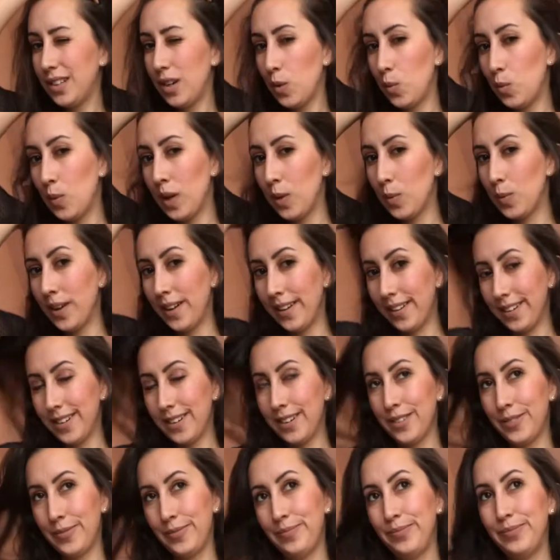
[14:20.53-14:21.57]
wink wink,
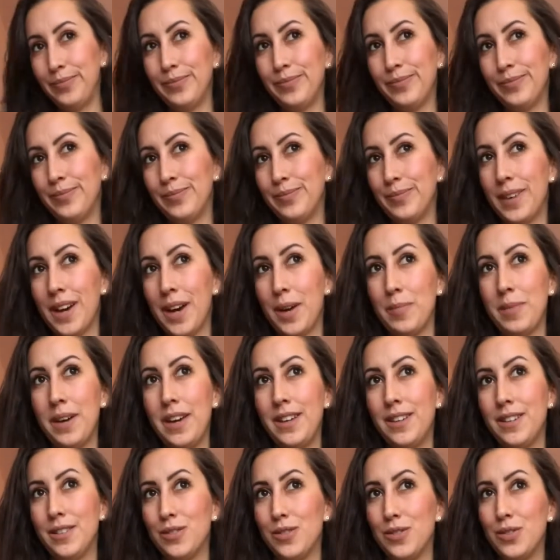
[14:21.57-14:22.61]
I
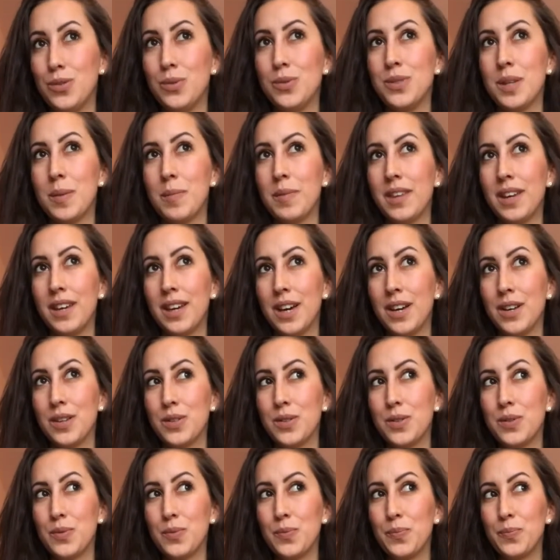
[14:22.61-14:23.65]
may do something
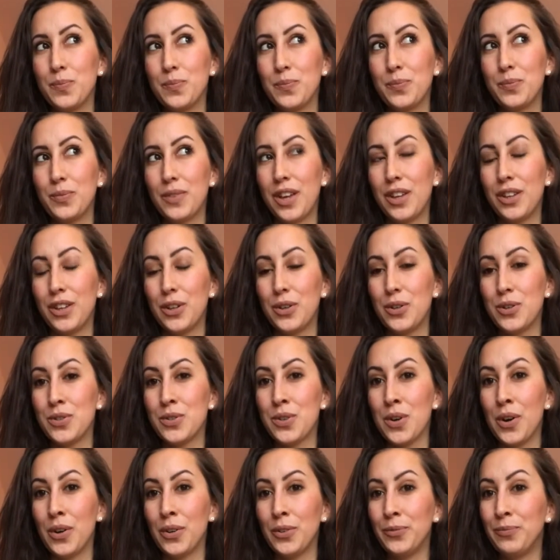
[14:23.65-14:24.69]
else, another
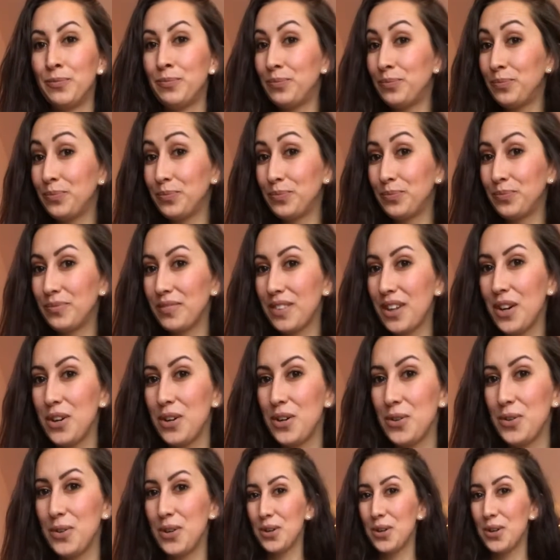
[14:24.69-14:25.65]
song, who